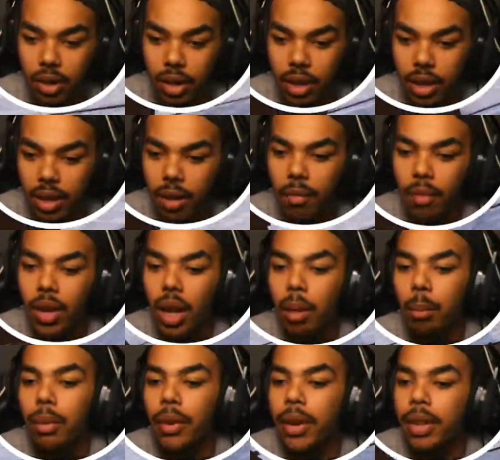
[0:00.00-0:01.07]
here,
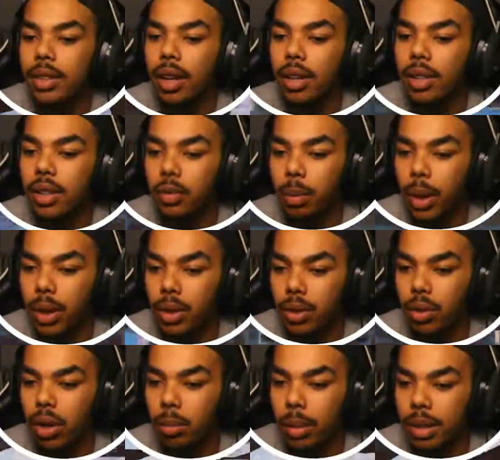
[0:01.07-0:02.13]
putting tons of
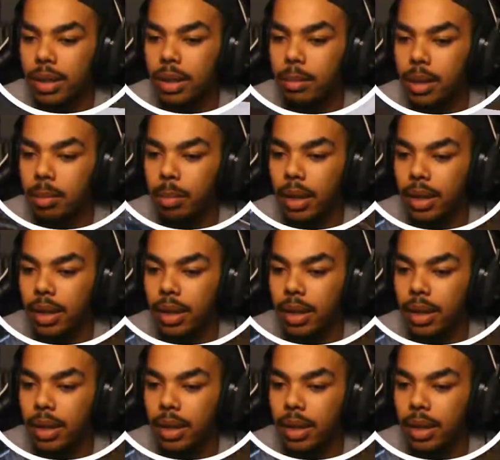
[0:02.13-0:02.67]
pressure on him. I seen he's about